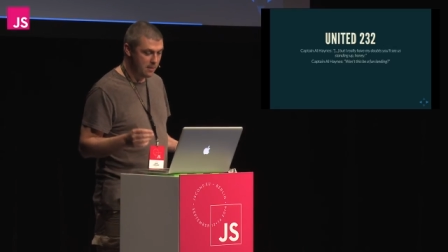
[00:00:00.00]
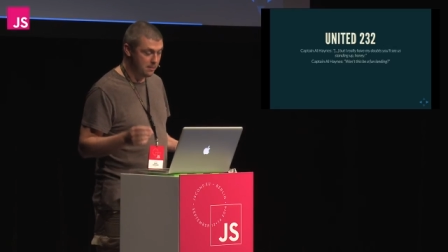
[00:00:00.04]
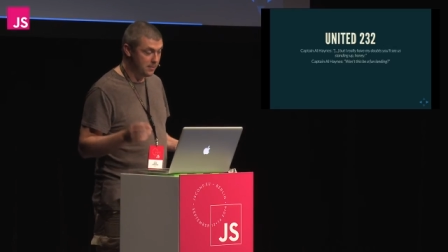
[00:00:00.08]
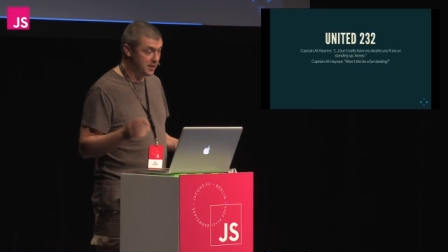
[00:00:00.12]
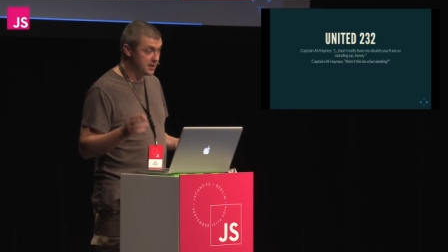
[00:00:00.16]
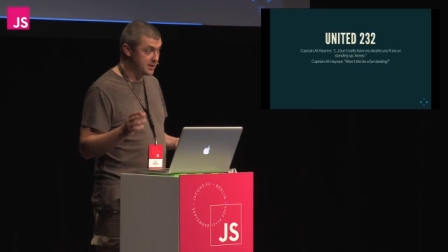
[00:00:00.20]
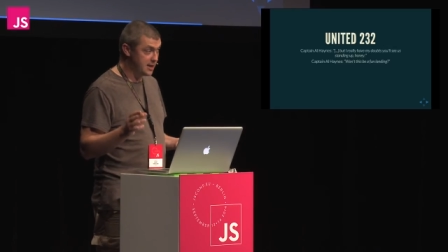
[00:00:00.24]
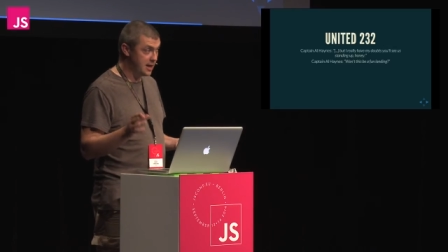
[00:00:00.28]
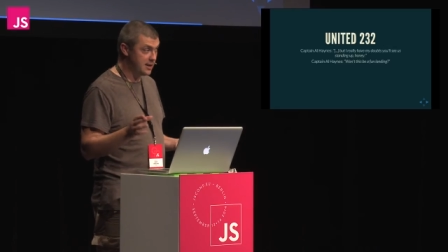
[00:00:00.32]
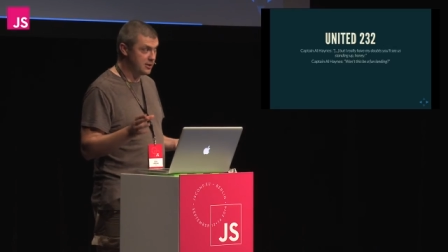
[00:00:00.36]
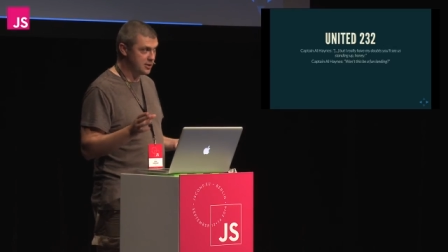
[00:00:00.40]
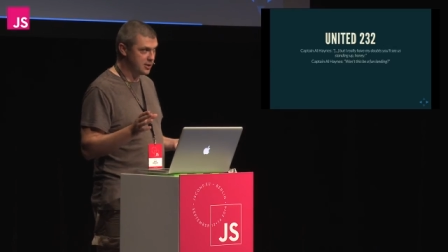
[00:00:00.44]

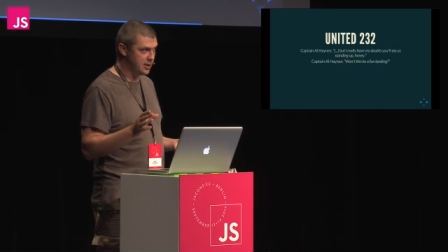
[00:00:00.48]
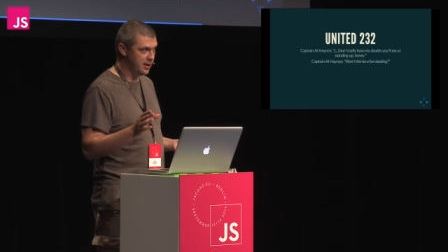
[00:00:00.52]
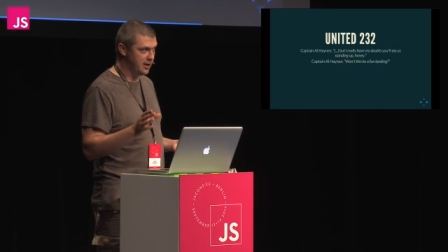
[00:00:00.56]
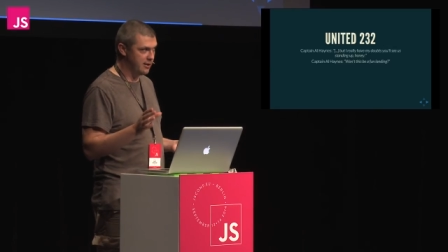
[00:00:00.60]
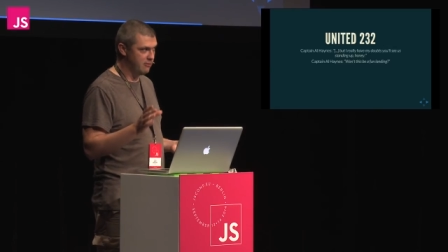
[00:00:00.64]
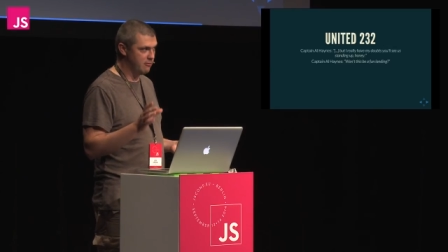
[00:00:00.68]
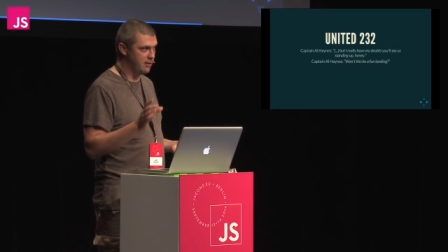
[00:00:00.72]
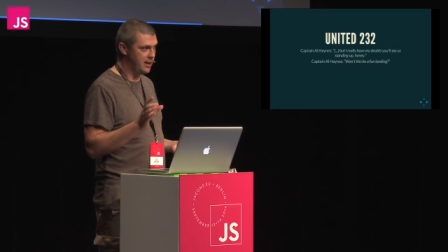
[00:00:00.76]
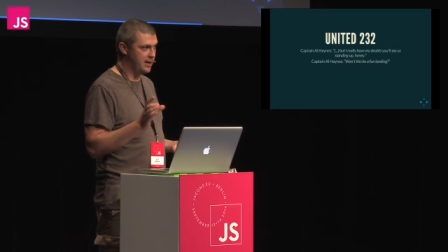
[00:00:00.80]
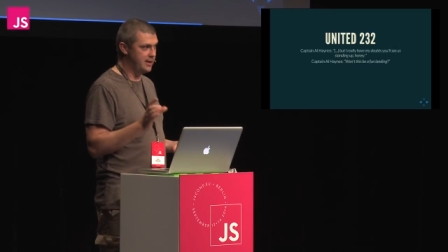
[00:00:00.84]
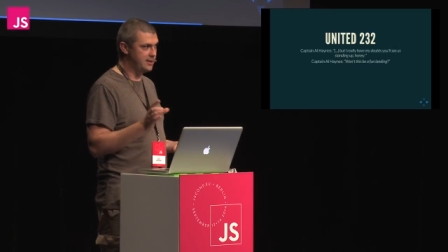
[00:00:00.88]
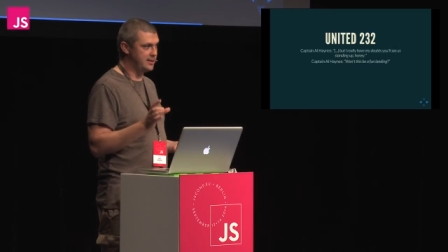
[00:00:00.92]
potentially
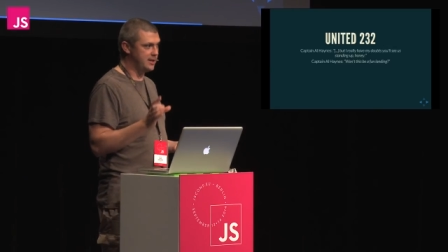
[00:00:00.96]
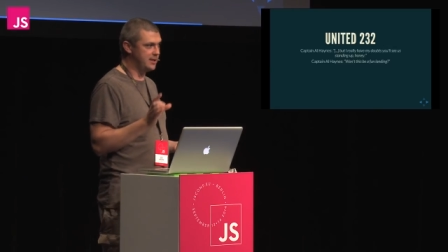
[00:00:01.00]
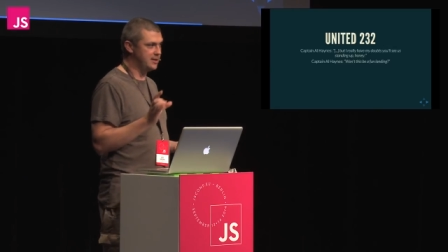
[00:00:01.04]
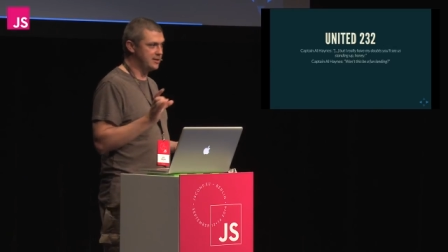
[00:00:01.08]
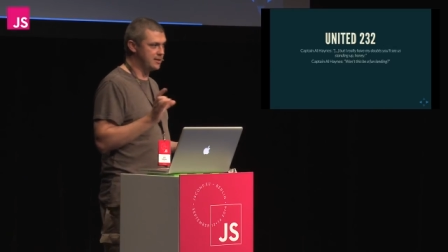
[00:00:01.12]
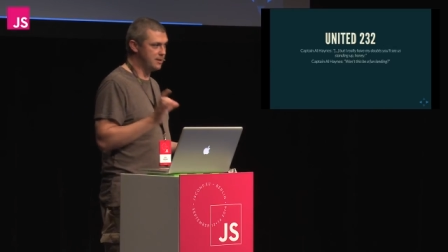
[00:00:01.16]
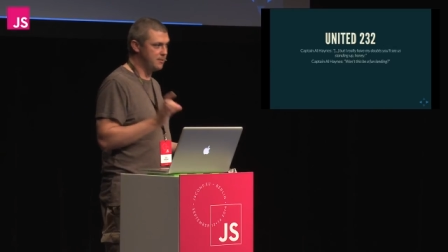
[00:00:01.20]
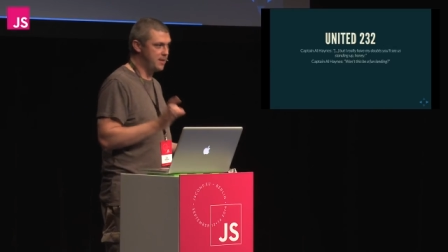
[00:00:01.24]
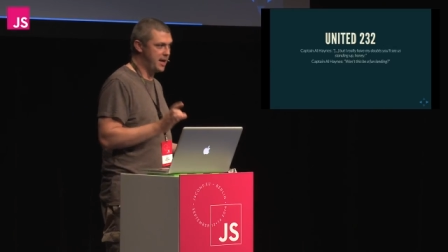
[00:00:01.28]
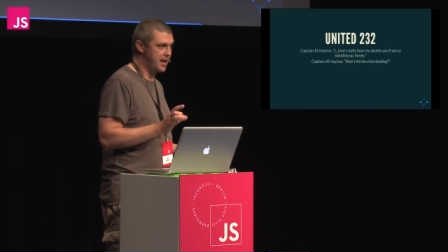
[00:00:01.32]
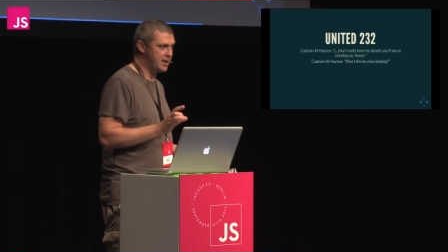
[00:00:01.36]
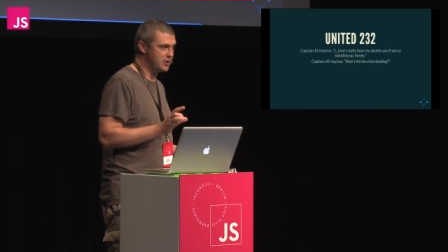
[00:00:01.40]
releasing
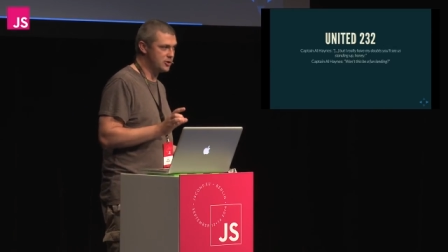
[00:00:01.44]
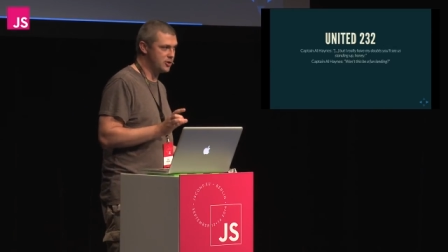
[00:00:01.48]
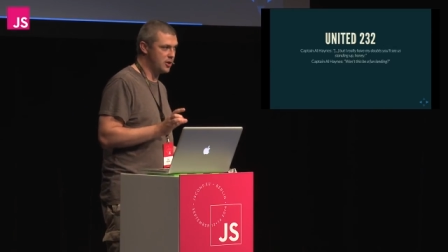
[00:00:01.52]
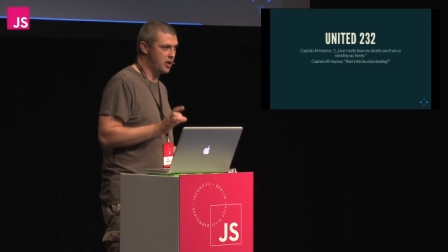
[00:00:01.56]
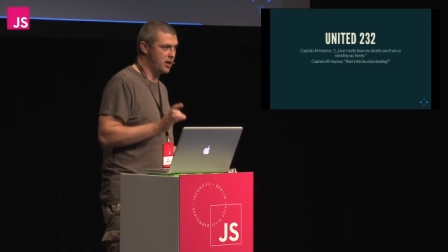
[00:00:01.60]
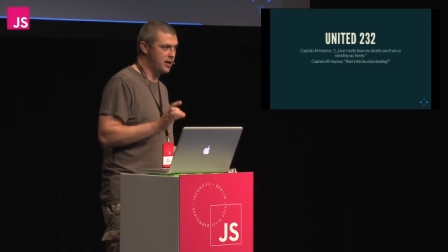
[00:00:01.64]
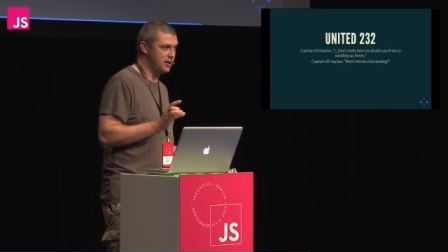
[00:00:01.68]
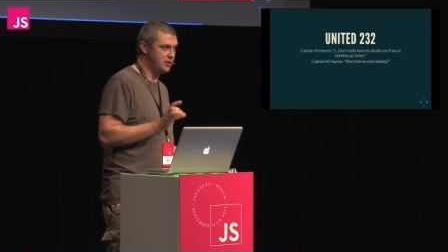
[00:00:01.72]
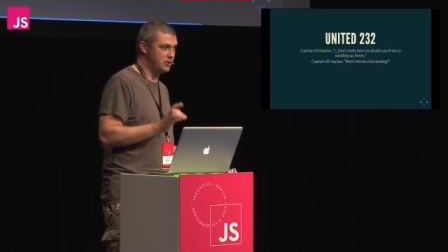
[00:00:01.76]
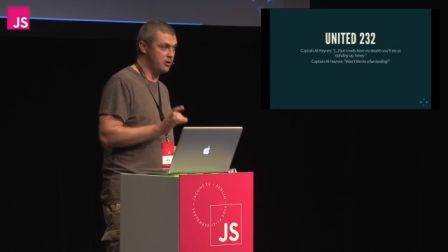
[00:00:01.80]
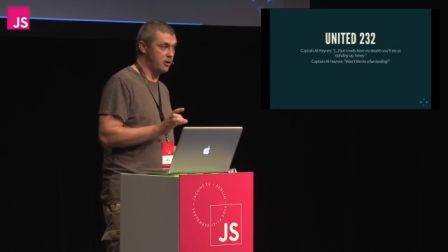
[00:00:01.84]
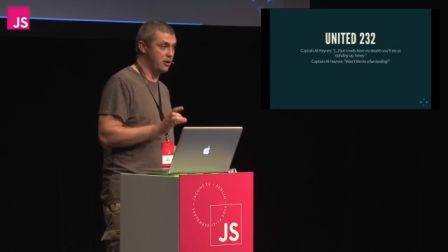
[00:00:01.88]
some extra
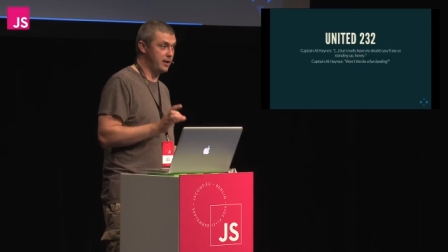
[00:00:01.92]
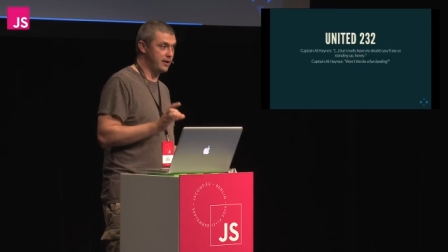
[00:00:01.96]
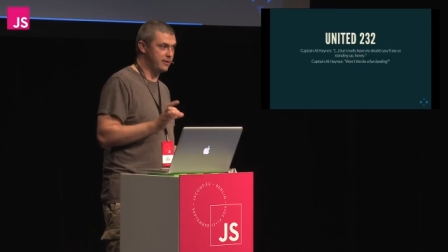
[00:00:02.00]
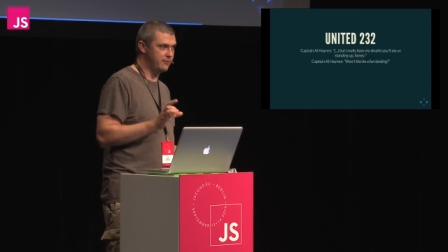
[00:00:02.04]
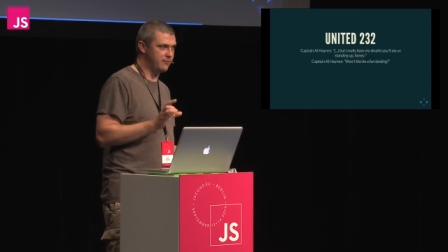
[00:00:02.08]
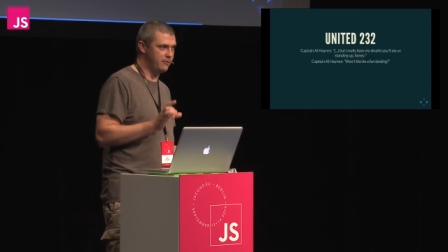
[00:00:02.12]
hydraulic